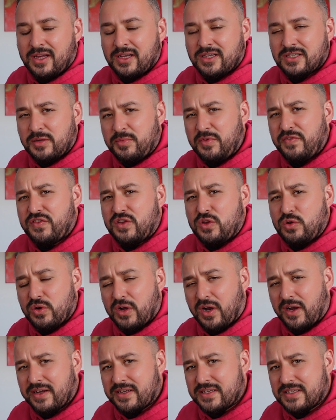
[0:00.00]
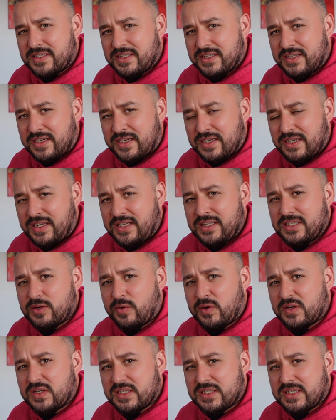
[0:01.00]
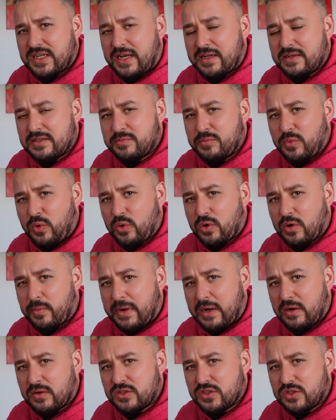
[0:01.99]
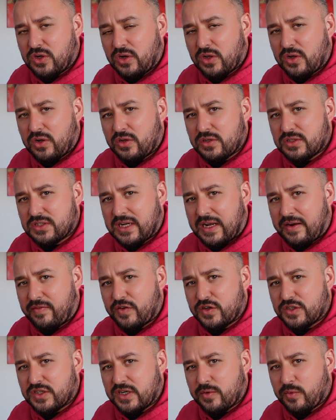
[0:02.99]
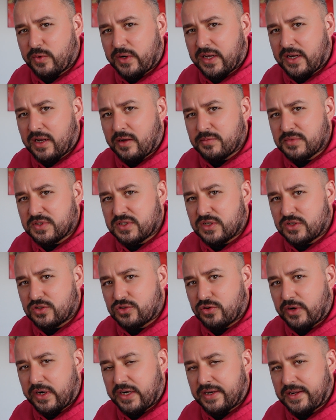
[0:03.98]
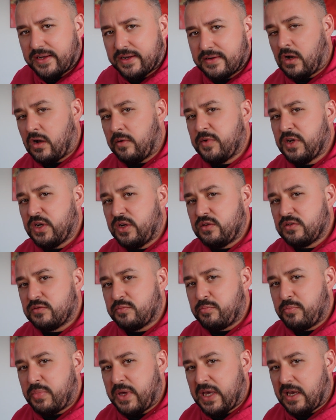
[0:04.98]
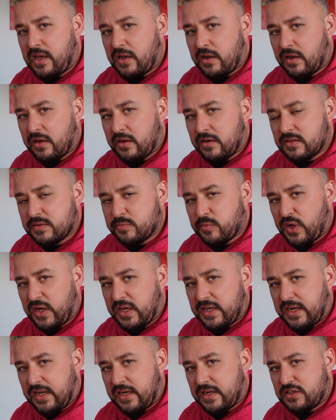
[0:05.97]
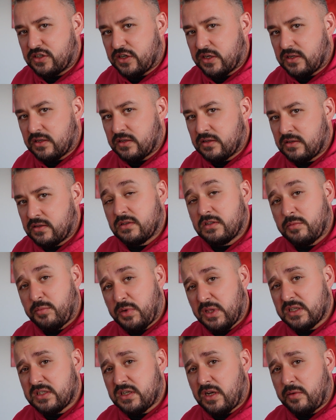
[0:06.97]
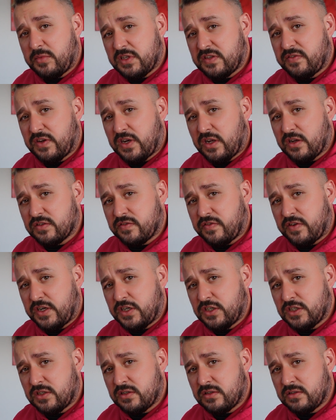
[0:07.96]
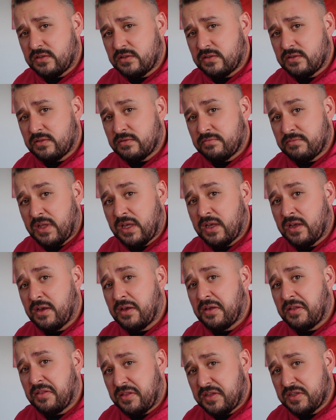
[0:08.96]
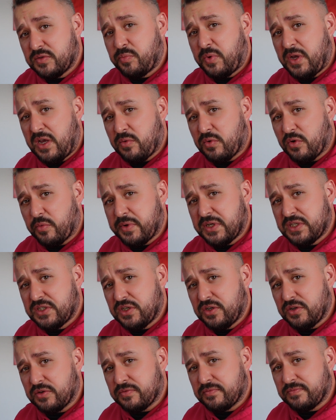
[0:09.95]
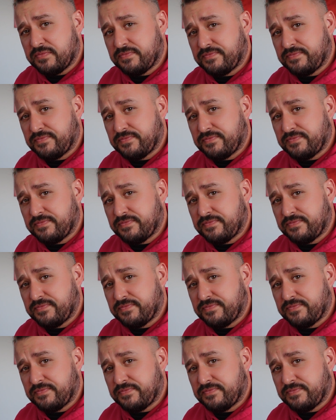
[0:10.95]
Some of you guys need to understand more about dollar cost averaging when it comes to trading. I'm going to use beer as my analogy. So by the time this video is finished, this beer will be too.